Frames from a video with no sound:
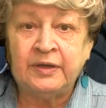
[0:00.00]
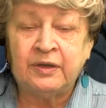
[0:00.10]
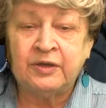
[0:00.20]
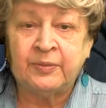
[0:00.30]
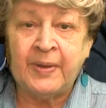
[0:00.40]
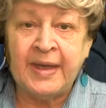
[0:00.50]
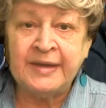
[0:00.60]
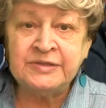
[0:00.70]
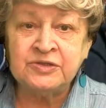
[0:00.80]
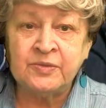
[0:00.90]

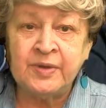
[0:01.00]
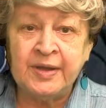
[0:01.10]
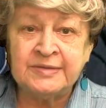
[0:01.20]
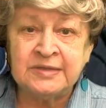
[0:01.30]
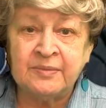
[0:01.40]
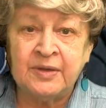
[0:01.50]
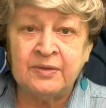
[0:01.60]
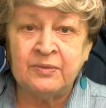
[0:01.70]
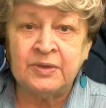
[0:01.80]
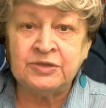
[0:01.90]
Japan, Germany, and some
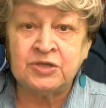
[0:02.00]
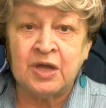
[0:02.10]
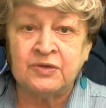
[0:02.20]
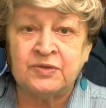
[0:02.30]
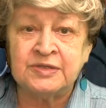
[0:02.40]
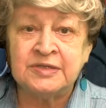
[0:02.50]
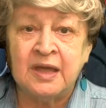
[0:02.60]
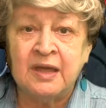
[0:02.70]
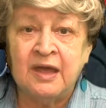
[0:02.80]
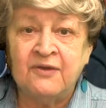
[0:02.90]
other rich countries
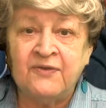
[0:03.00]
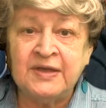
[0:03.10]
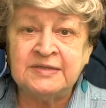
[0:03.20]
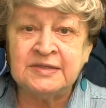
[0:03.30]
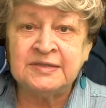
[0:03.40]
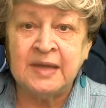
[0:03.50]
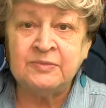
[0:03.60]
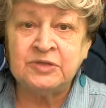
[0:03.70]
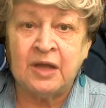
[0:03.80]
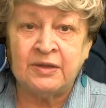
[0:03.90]
face the same
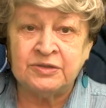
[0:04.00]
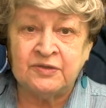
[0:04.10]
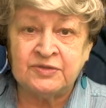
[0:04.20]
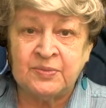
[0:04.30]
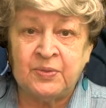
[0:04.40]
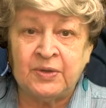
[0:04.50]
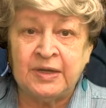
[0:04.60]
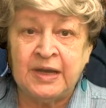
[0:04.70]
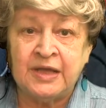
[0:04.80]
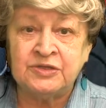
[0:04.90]
challenge of
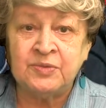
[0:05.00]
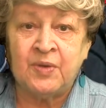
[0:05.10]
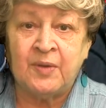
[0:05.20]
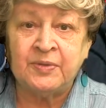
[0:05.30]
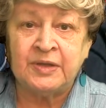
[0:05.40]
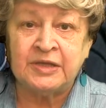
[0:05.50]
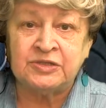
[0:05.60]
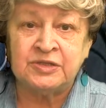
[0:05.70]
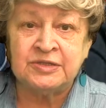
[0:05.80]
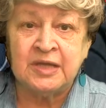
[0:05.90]
supporting aging
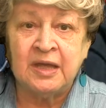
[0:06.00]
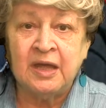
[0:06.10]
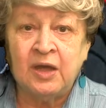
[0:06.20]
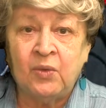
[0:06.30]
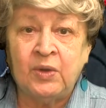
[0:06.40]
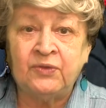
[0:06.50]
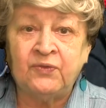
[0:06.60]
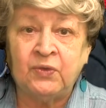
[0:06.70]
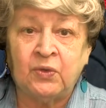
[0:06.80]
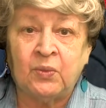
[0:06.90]
populations with
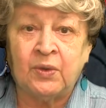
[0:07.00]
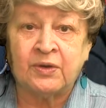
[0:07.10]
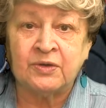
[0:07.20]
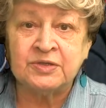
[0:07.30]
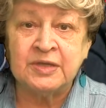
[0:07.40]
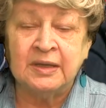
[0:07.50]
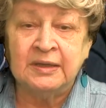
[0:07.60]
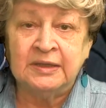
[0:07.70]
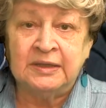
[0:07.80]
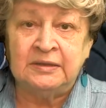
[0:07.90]
fewer workers,
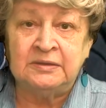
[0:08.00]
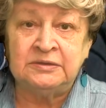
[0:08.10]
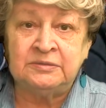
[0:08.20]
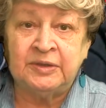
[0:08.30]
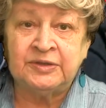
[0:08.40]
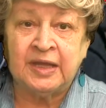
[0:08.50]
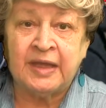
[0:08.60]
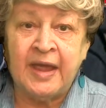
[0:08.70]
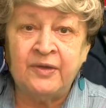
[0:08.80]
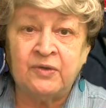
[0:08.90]
but they
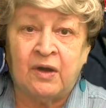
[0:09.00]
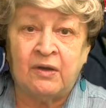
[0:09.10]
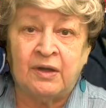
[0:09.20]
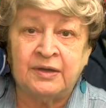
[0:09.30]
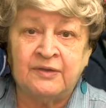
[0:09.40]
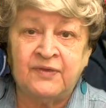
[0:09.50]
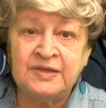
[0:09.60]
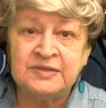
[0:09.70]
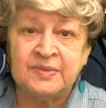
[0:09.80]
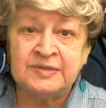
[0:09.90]
can draw on
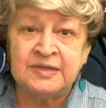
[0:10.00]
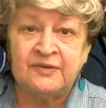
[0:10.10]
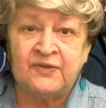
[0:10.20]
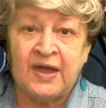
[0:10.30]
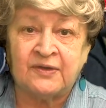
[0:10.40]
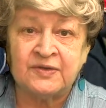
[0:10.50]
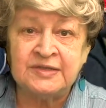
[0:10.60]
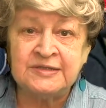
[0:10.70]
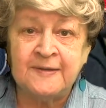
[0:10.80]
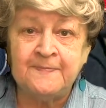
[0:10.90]
investments in factories,